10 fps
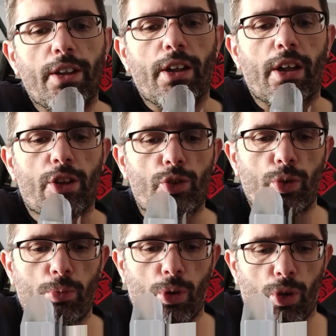There are
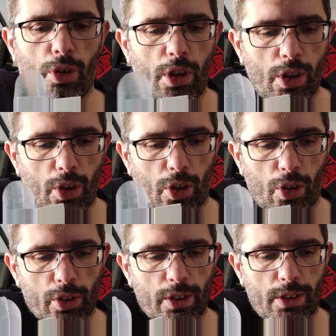two more
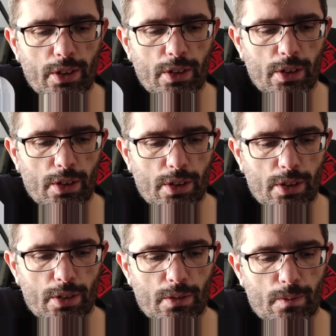called
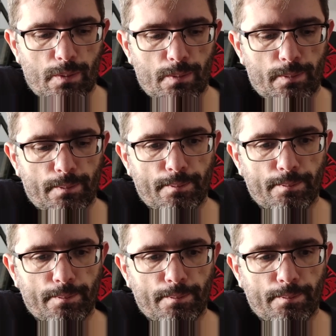uh,